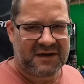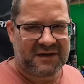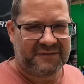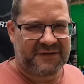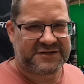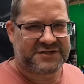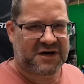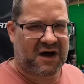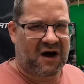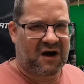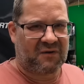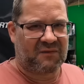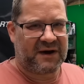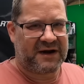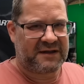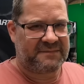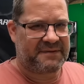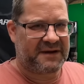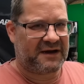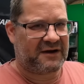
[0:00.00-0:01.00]
that's
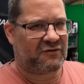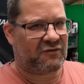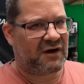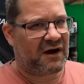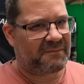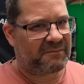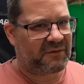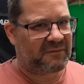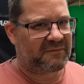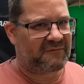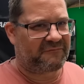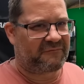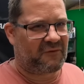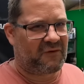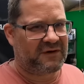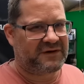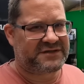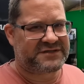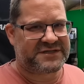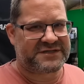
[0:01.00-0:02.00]
already been crumpled
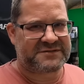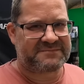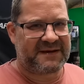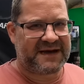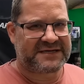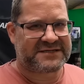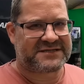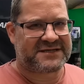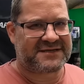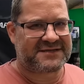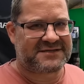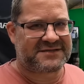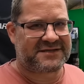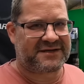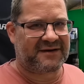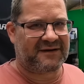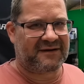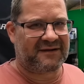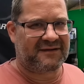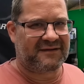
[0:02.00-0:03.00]
before. Does this make sense to
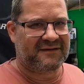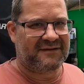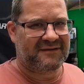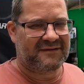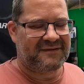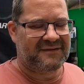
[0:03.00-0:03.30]
y'all?